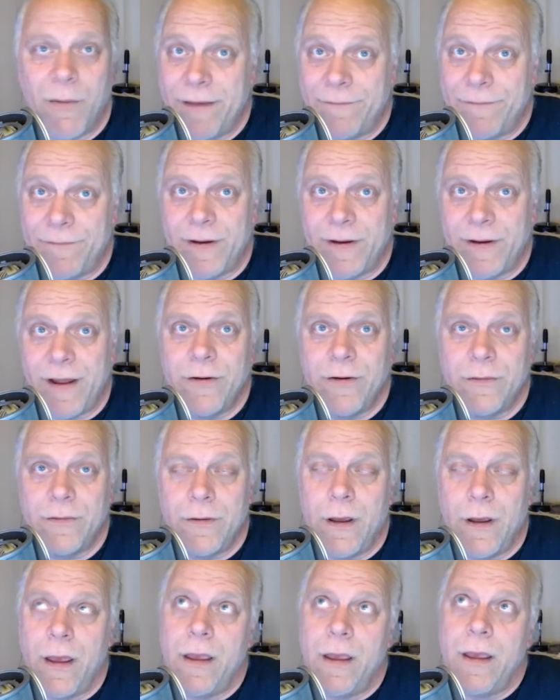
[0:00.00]
My wife and I,
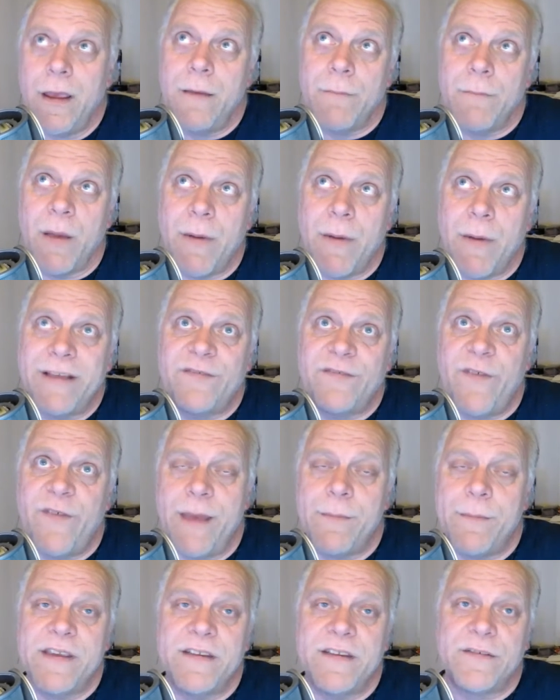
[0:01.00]
who my
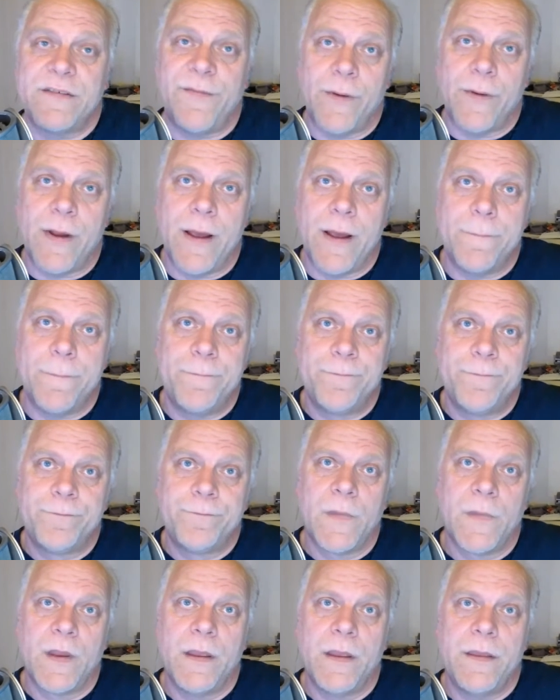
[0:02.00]
wife's family is
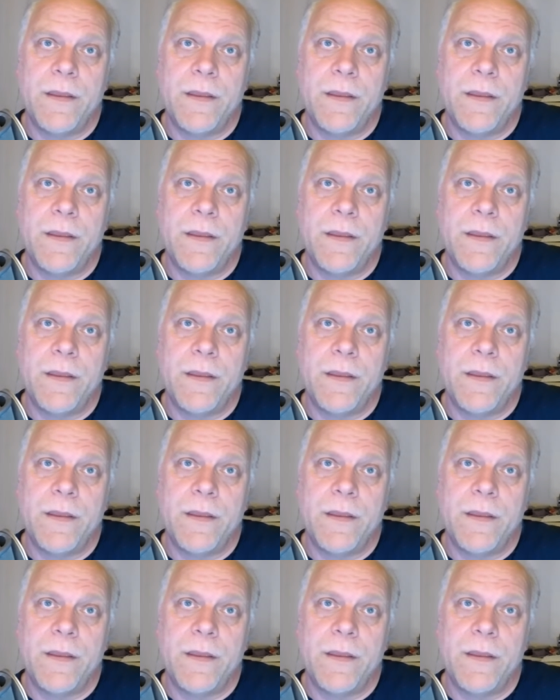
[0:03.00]
from